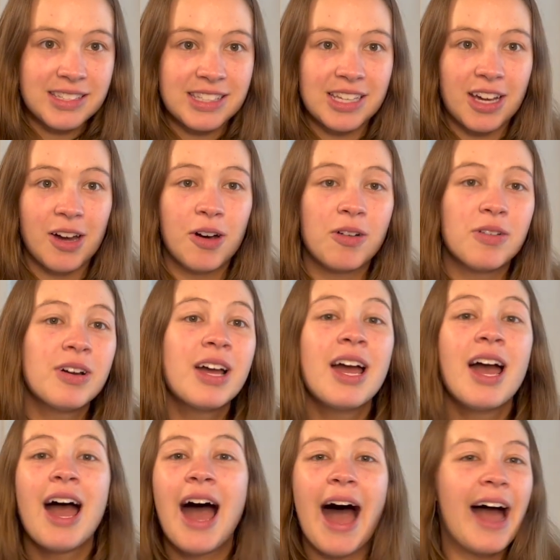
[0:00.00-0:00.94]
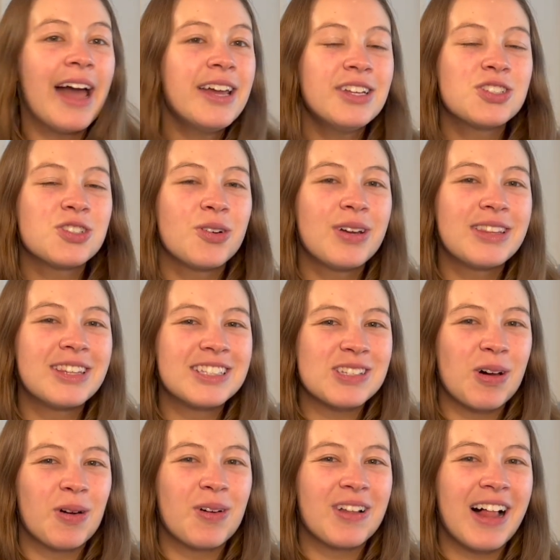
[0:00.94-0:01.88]
So I enjoyed this
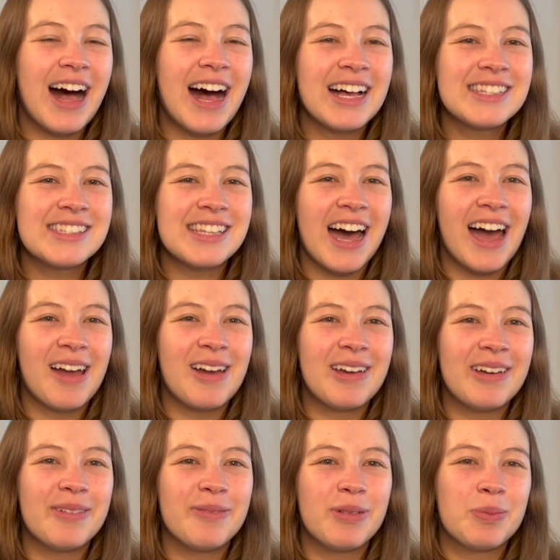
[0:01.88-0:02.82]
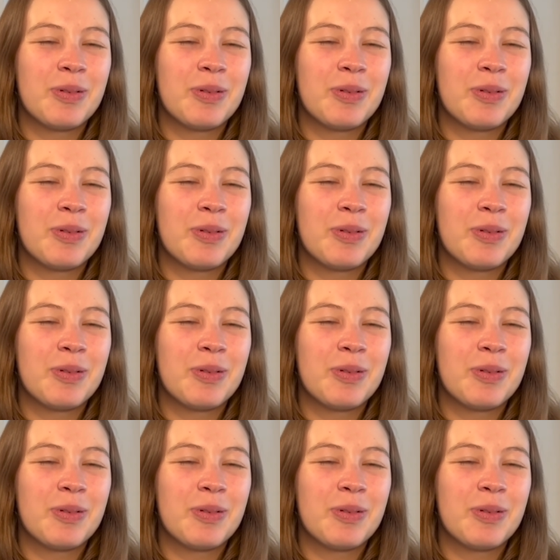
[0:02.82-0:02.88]
whole class. I would